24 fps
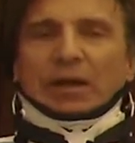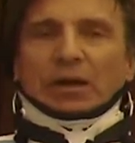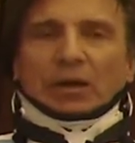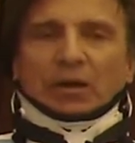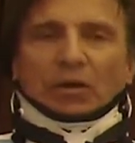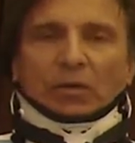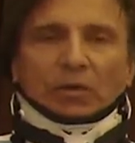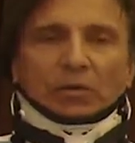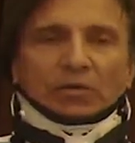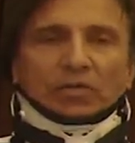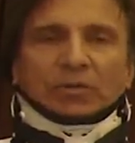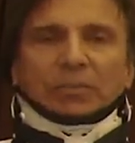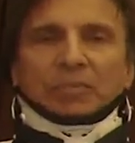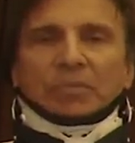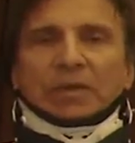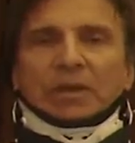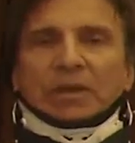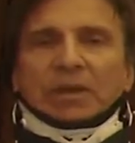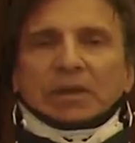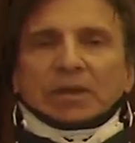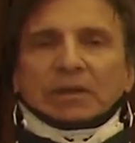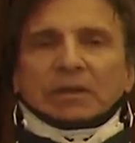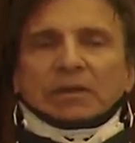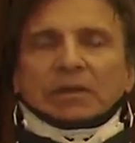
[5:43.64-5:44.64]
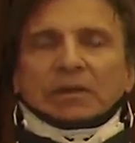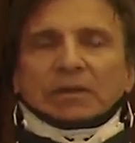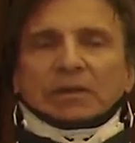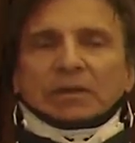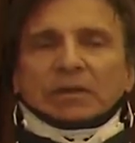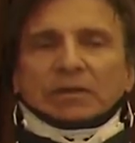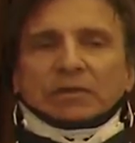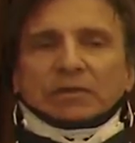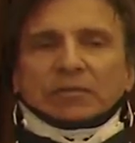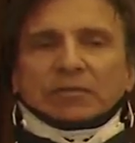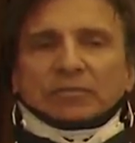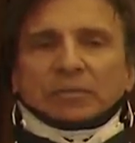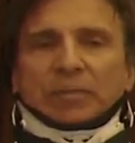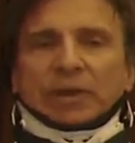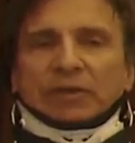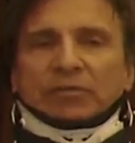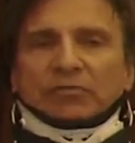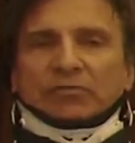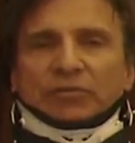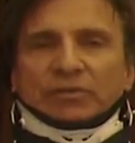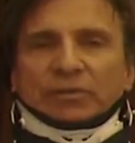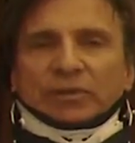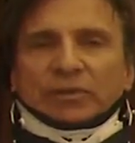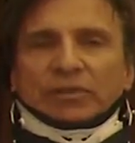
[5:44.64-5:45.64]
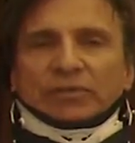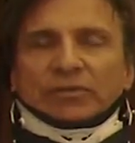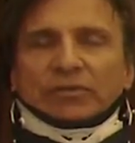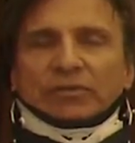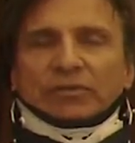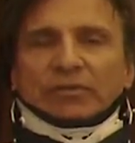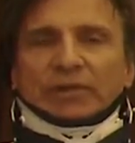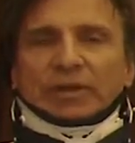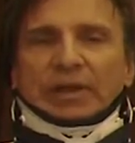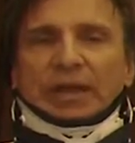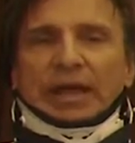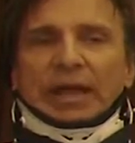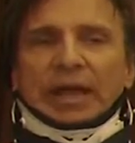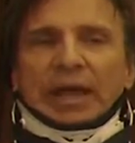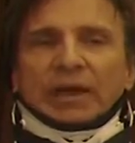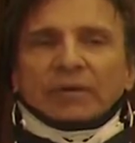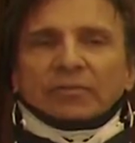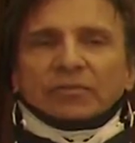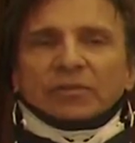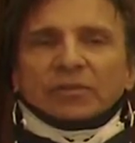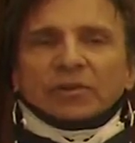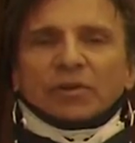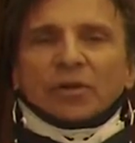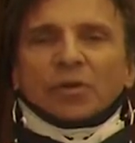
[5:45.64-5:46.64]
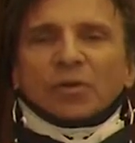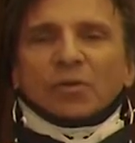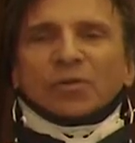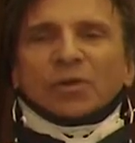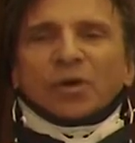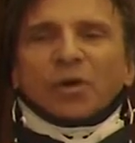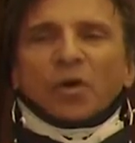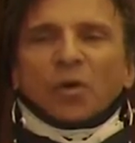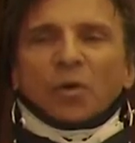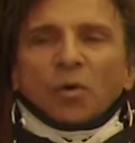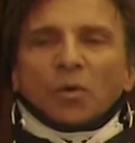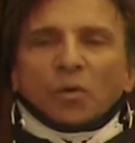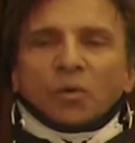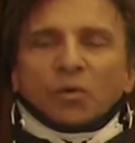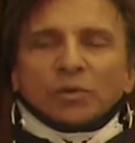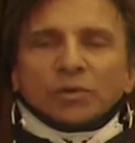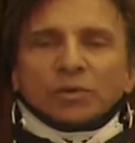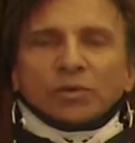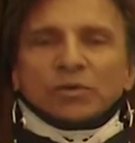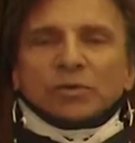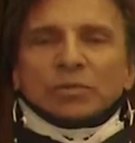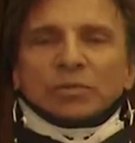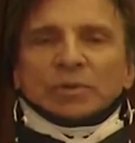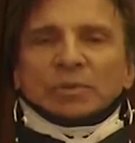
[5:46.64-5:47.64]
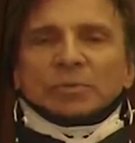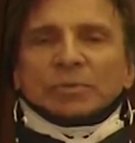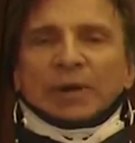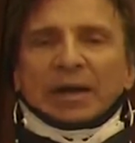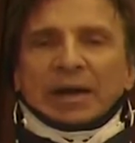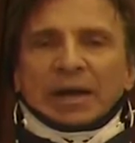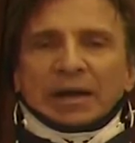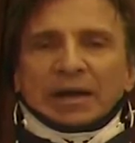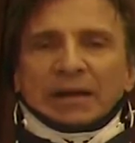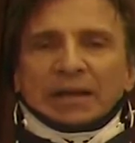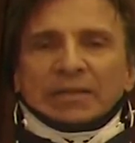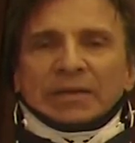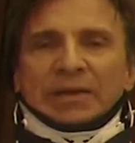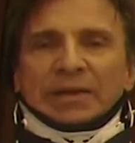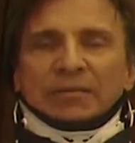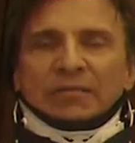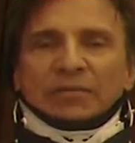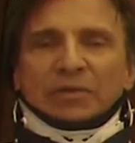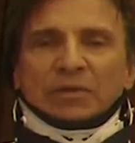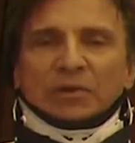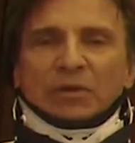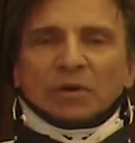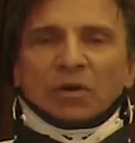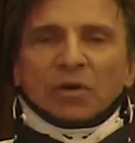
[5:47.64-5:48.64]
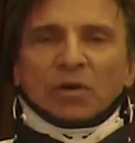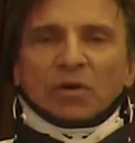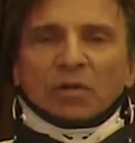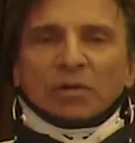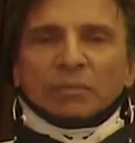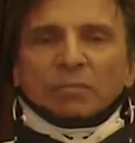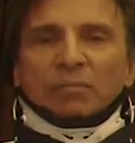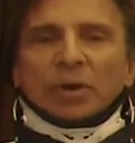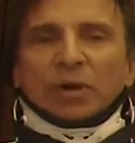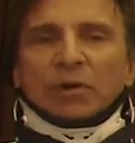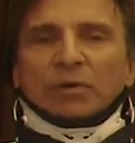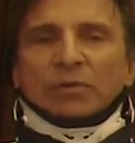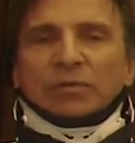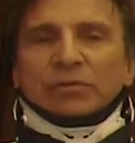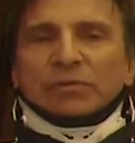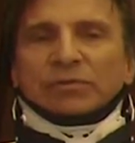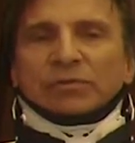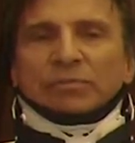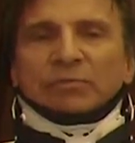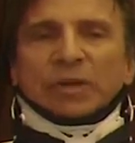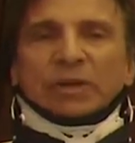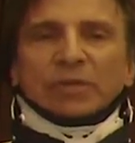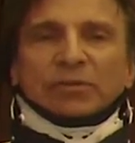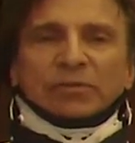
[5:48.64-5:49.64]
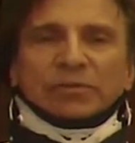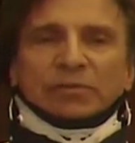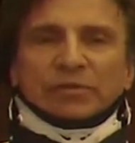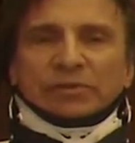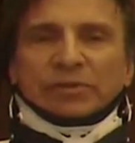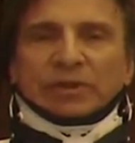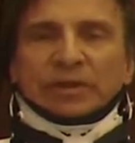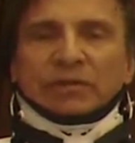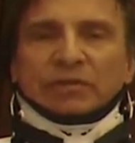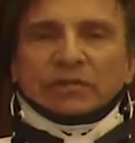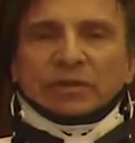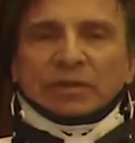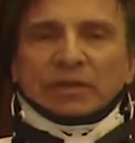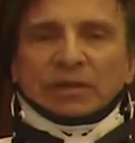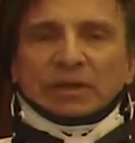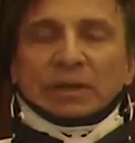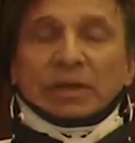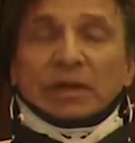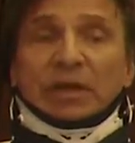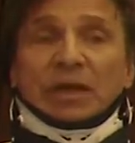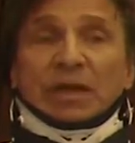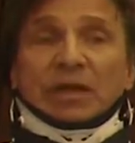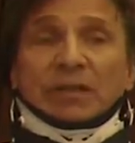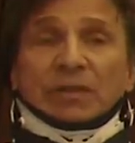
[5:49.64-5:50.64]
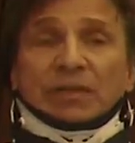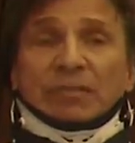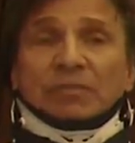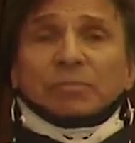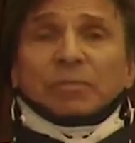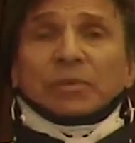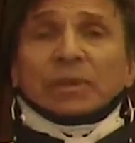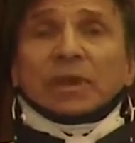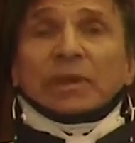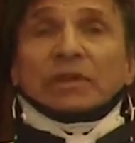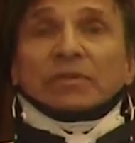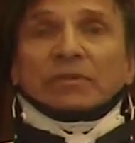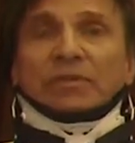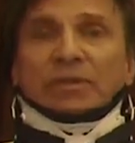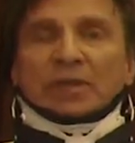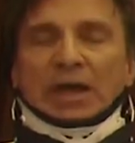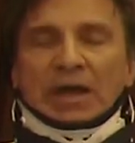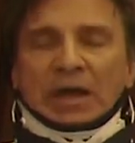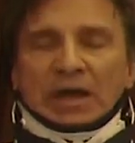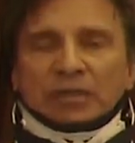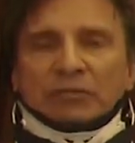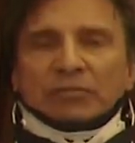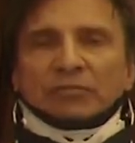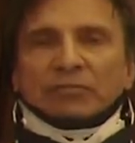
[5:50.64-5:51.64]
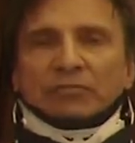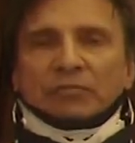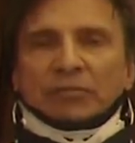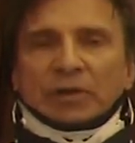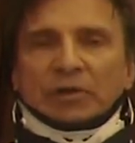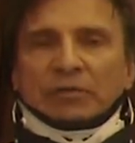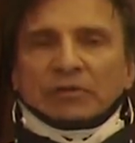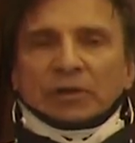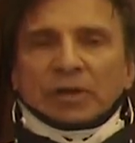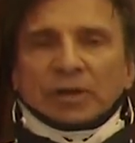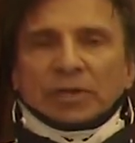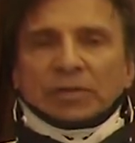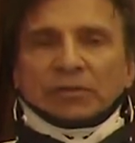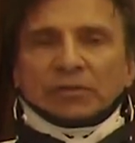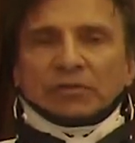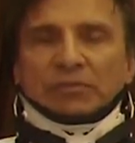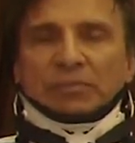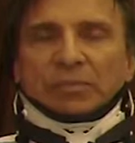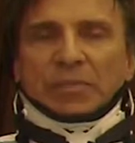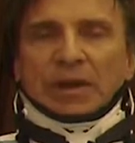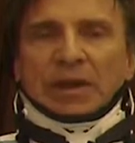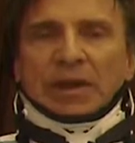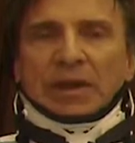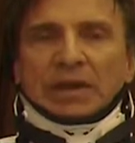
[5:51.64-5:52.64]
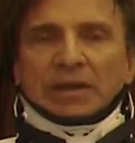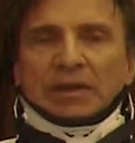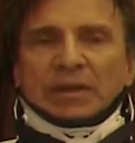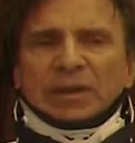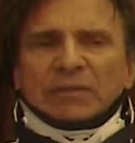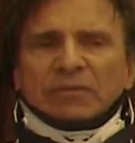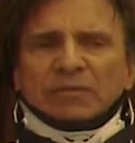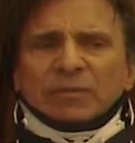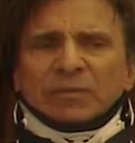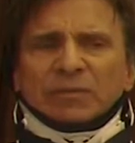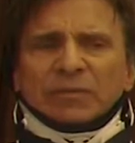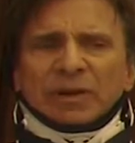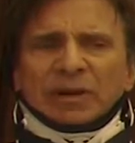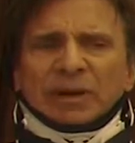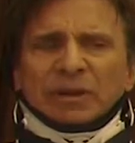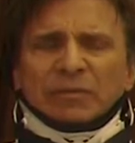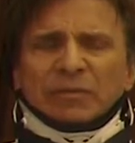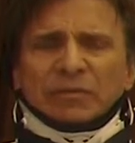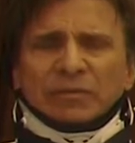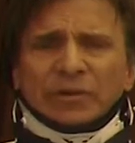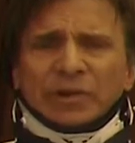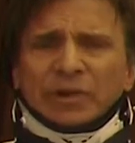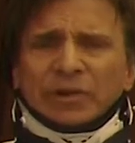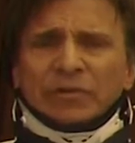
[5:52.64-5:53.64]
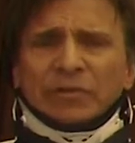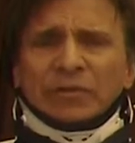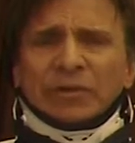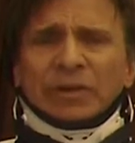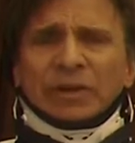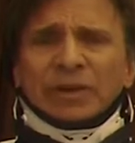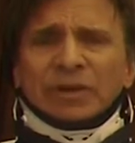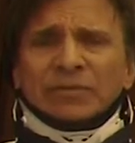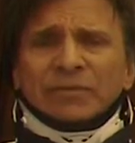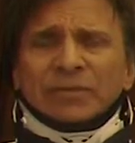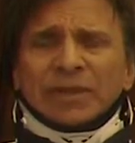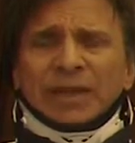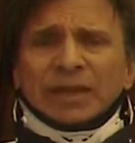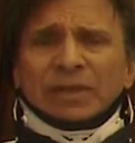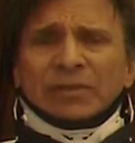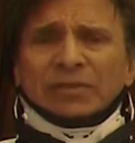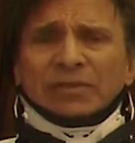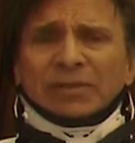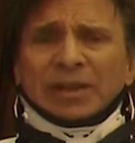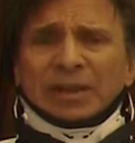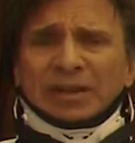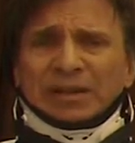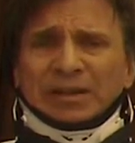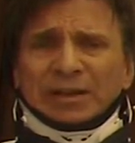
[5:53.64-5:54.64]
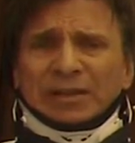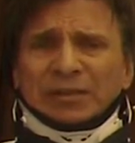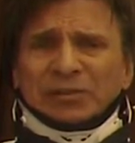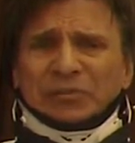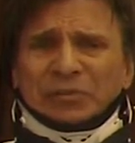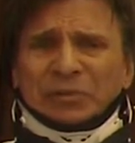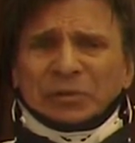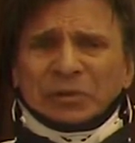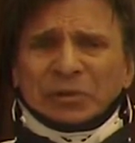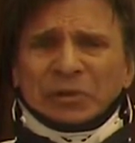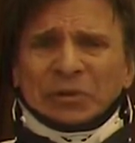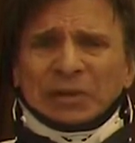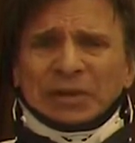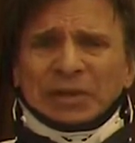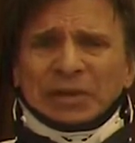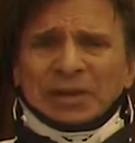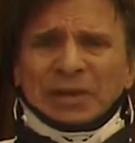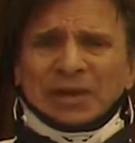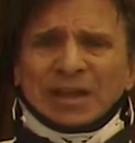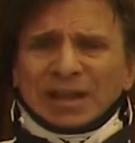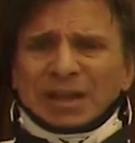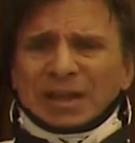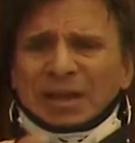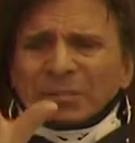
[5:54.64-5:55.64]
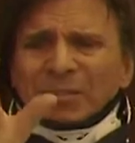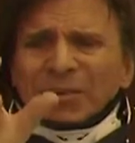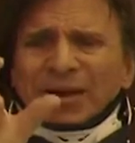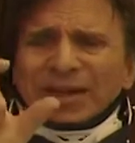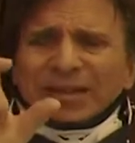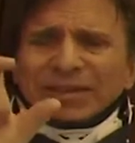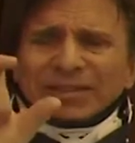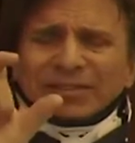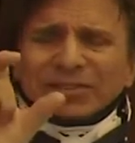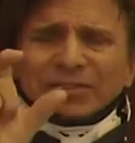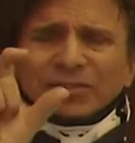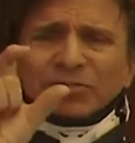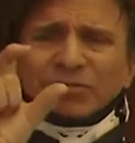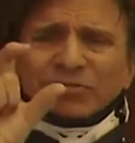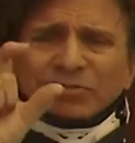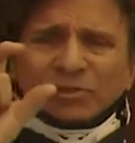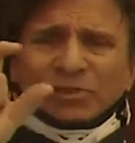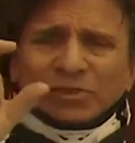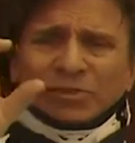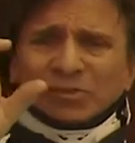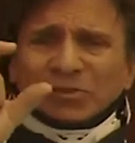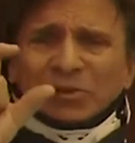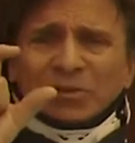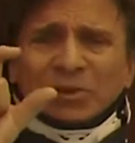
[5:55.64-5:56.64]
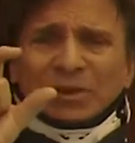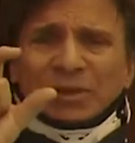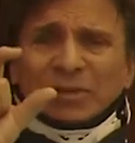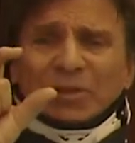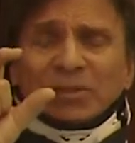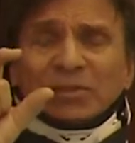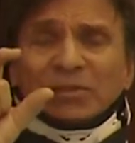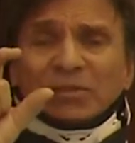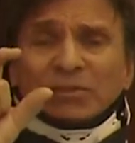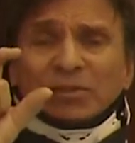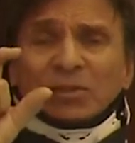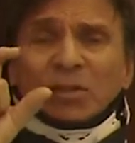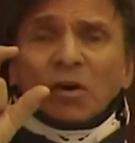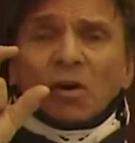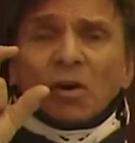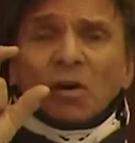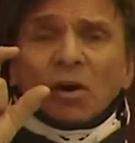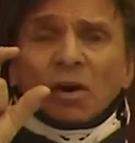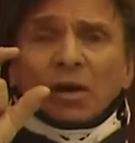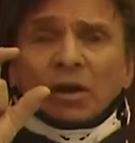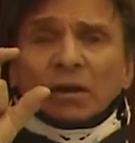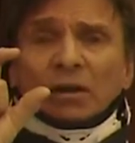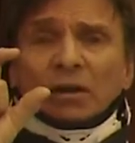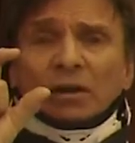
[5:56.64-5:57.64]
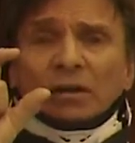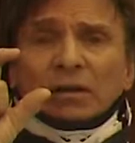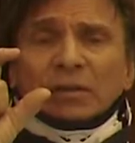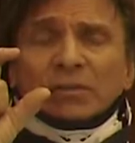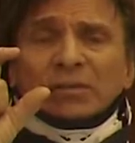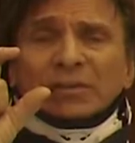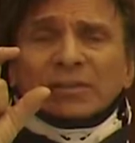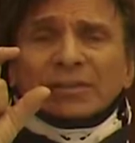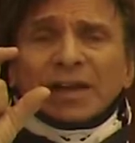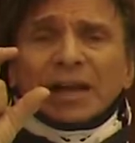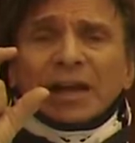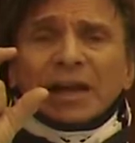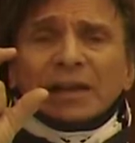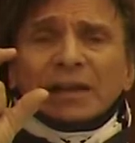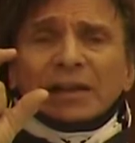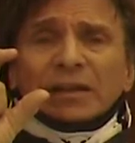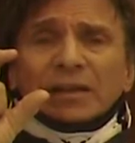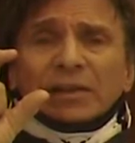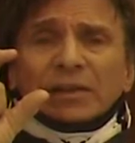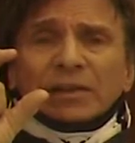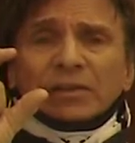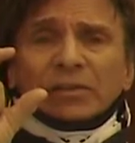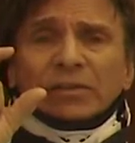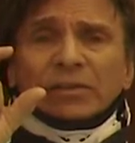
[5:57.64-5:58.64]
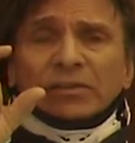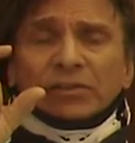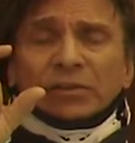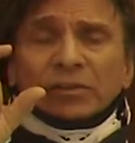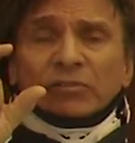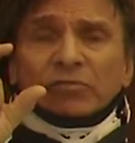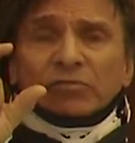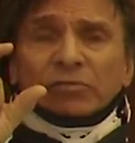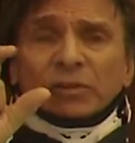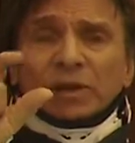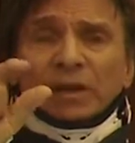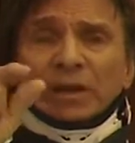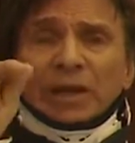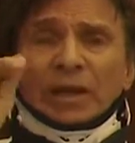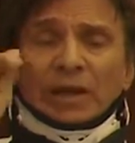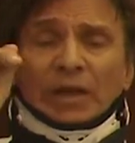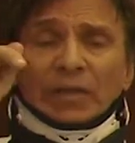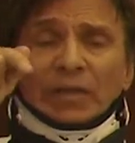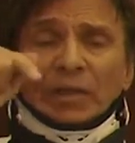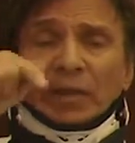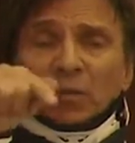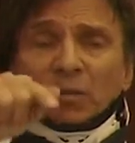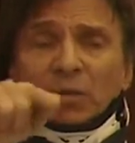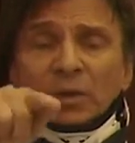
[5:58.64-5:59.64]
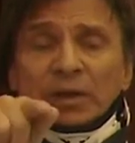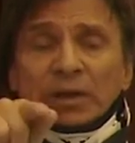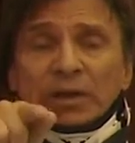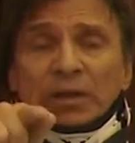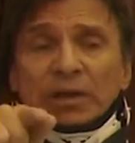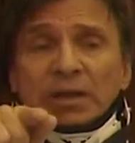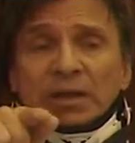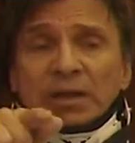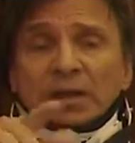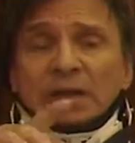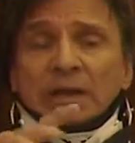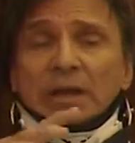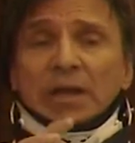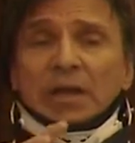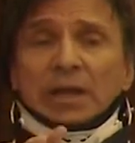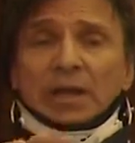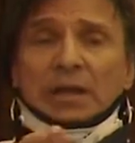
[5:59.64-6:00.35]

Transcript: Orthopedic specialists have to know the whole human body. They have to know all the bones and muscles and everything. This place concentrates on the spine. They've developed very, very advanced techniques for going in. My incision is only this long. It's a tiny little incision. They went in.